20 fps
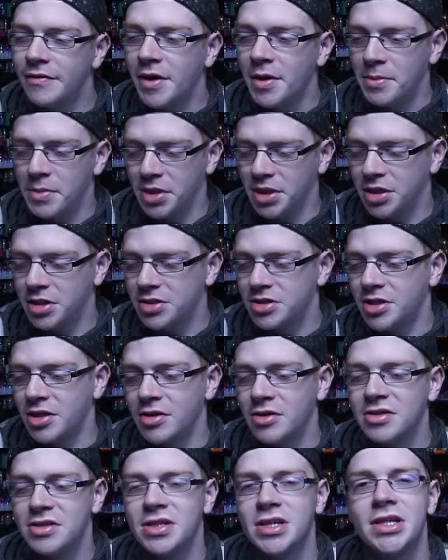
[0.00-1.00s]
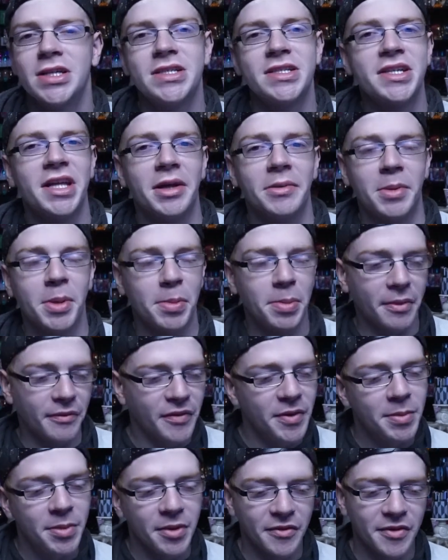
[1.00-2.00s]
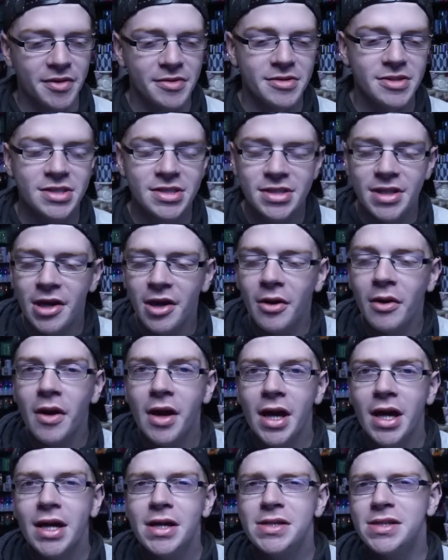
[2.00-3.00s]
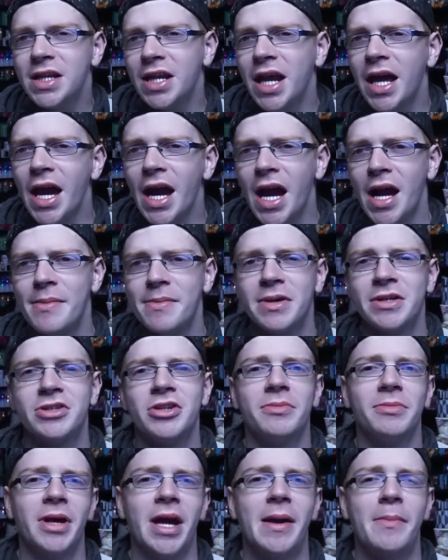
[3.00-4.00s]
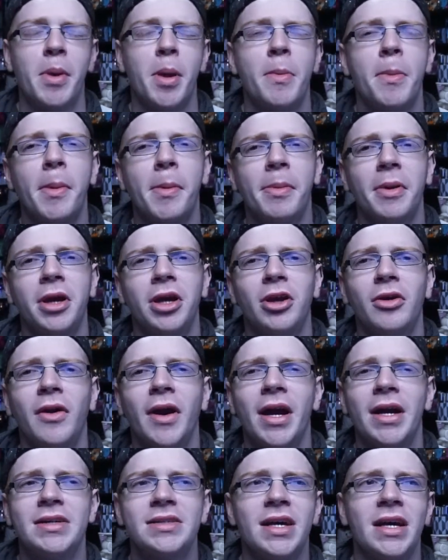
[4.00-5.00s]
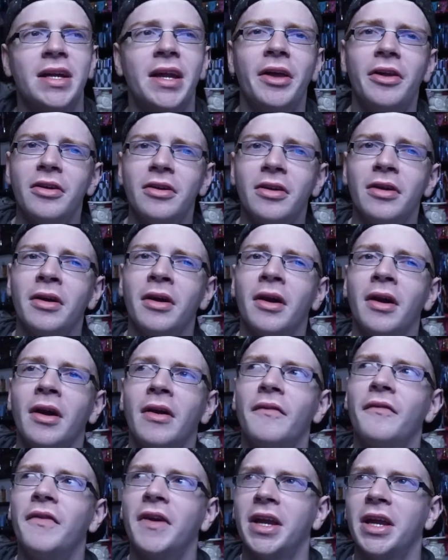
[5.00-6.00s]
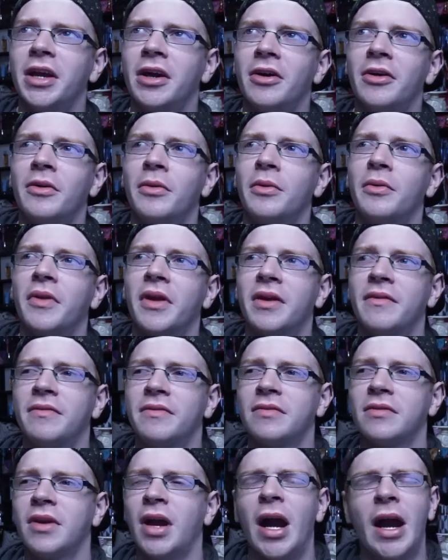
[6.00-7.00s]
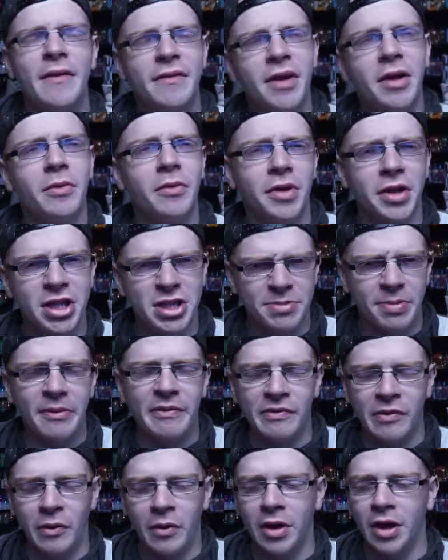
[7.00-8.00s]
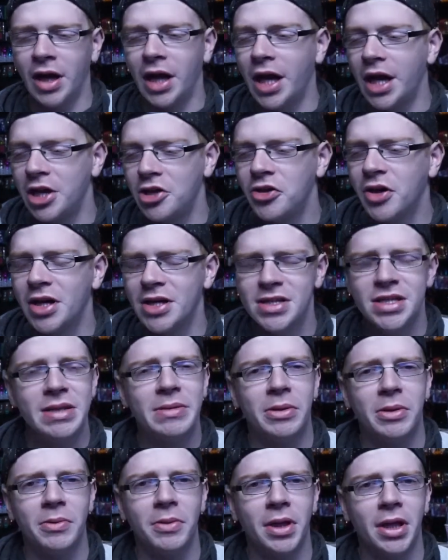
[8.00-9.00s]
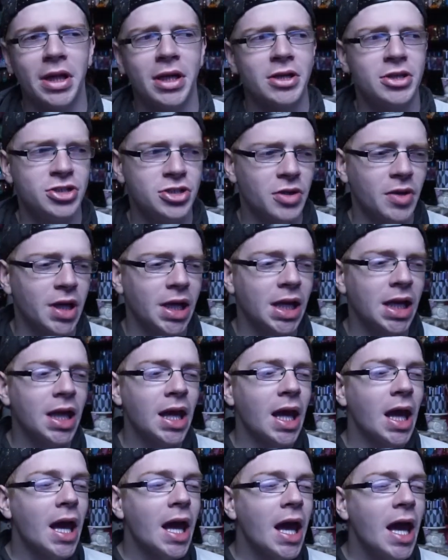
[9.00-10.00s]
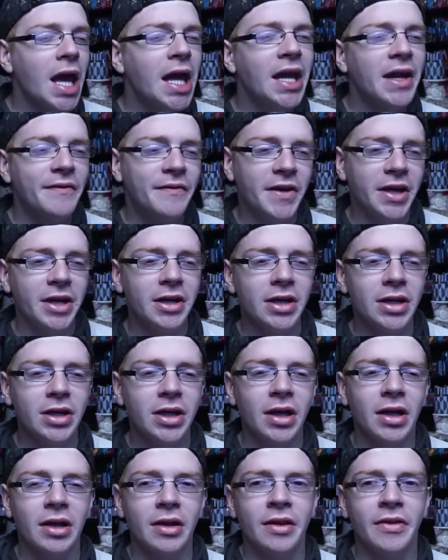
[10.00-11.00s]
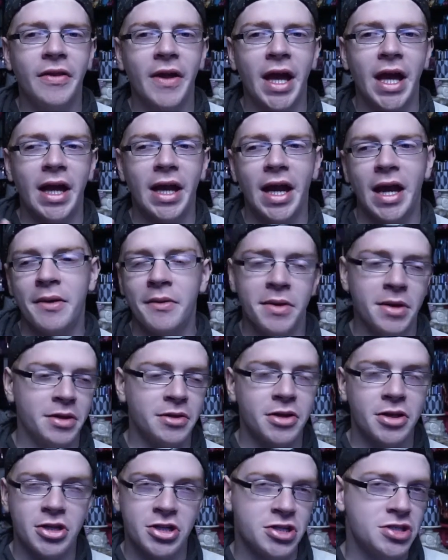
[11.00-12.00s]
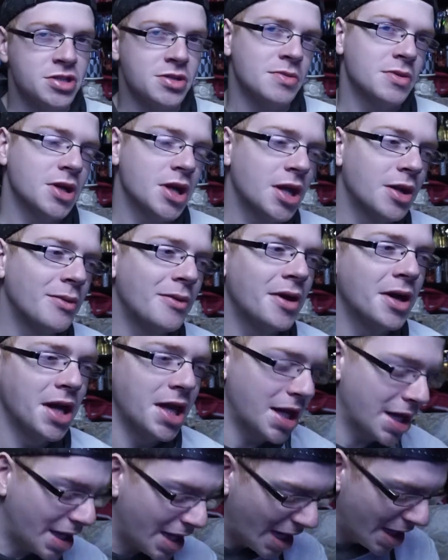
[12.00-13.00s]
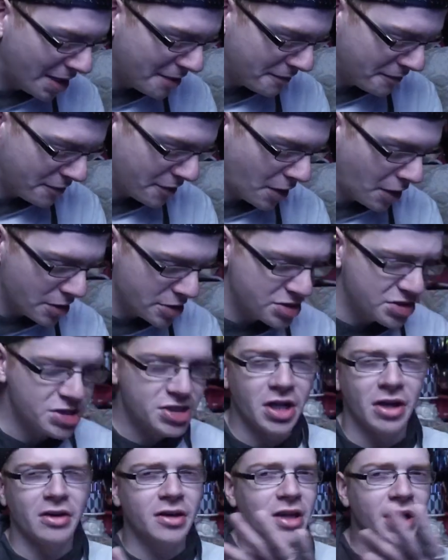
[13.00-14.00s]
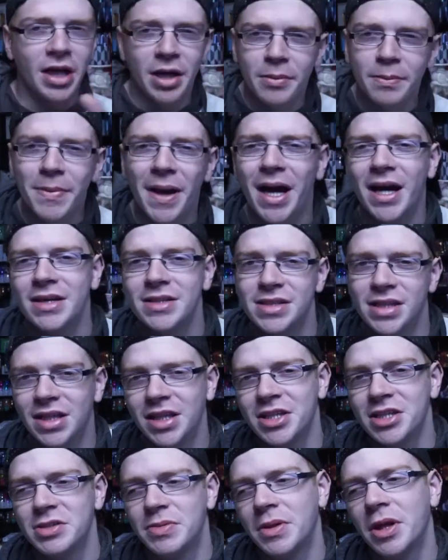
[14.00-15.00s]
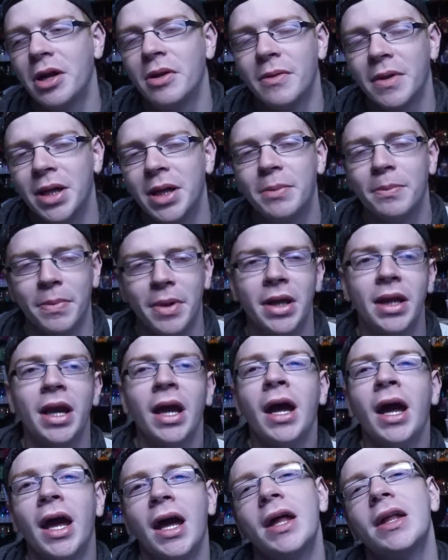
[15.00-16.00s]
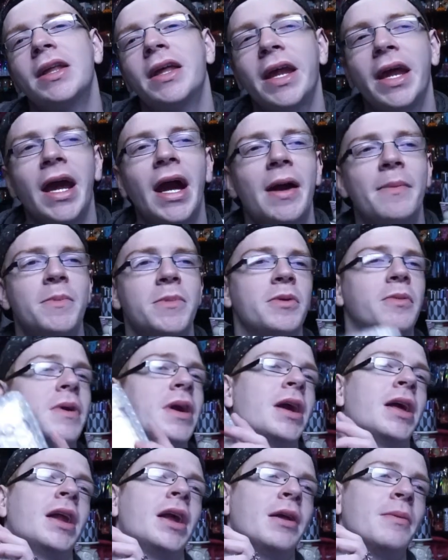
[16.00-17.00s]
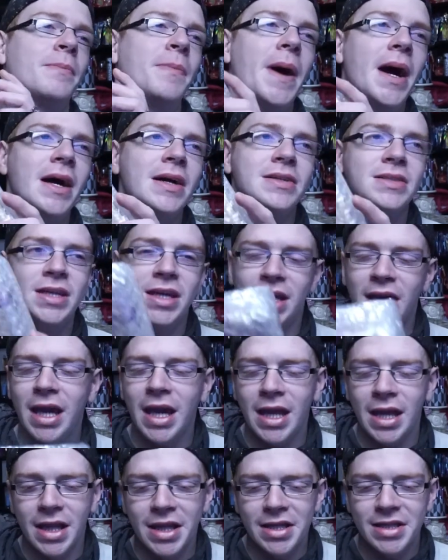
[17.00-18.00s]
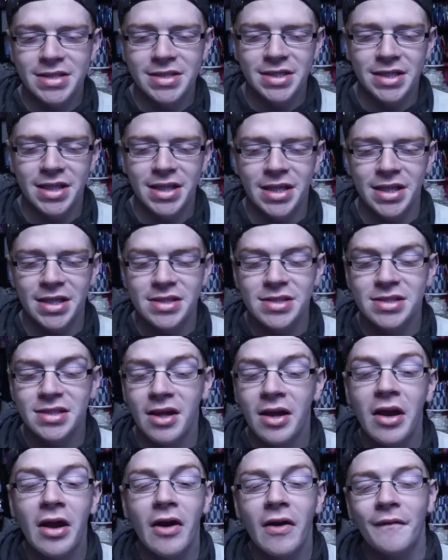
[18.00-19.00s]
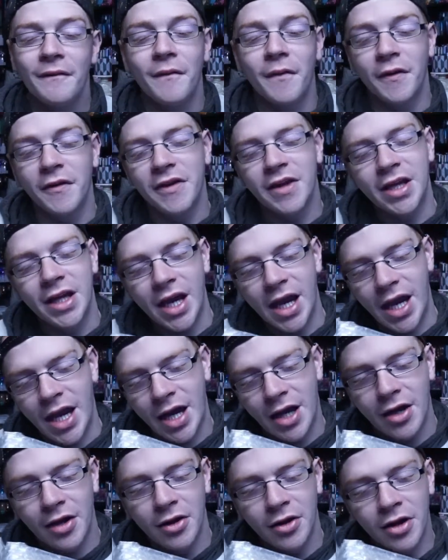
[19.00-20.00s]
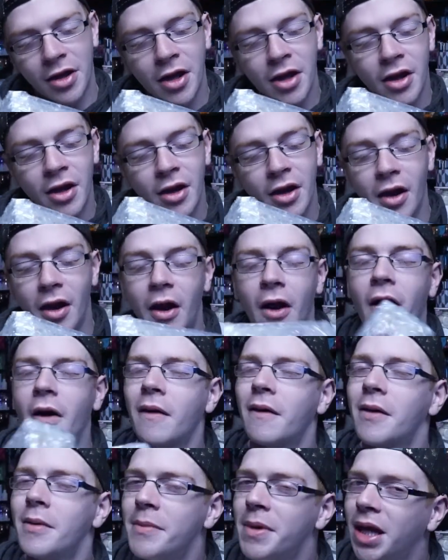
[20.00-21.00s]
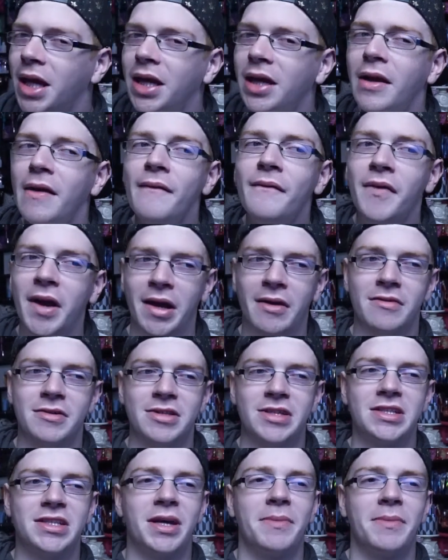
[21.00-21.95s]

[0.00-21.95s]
Among the Stars Celebrity Perfume Review. So, today I'm extremely happy to be bringing you guys another video that I've, I've done one of these before, and you guys seem to really enjoy it, and I figured that I would just do another one, and I kind of started unboxing this one already, but today I'm doing an unboxing, and this is for the Al Haramain fragrances.